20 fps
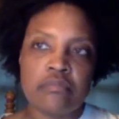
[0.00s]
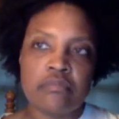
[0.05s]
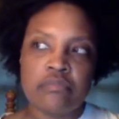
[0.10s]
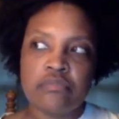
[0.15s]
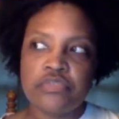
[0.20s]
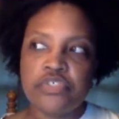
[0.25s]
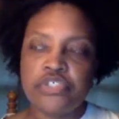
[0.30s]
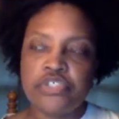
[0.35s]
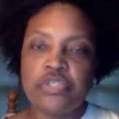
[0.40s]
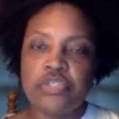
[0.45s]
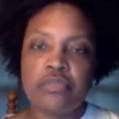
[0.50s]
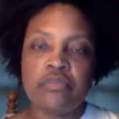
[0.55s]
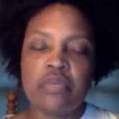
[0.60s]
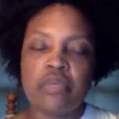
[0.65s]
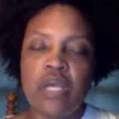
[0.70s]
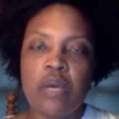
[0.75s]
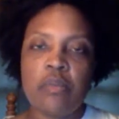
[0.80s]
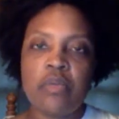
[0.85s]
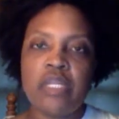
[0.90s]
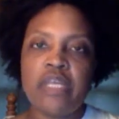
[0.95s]
Shoot,
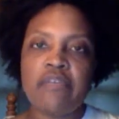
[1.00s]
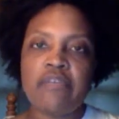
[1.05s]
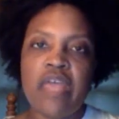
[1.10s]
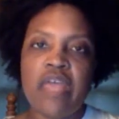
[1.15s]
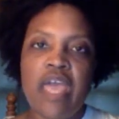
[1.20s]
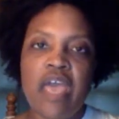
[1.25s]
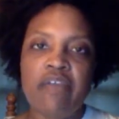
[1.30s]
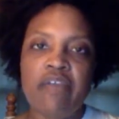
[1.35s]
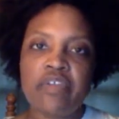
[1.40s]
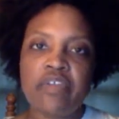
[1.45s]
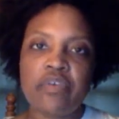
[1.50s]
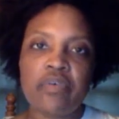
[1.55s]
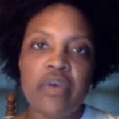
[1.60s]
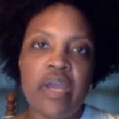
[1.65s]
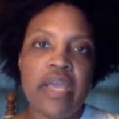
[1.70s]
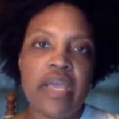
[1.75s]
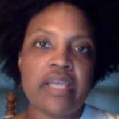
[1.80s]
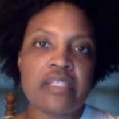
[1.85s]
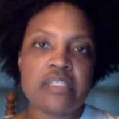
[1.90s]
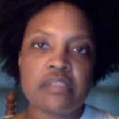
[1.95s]
I wouldn't even have any
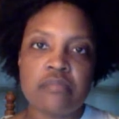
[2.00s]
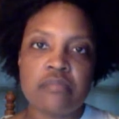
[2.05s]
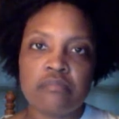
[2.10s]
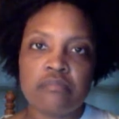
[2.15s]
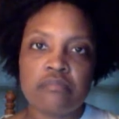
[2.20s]
rights,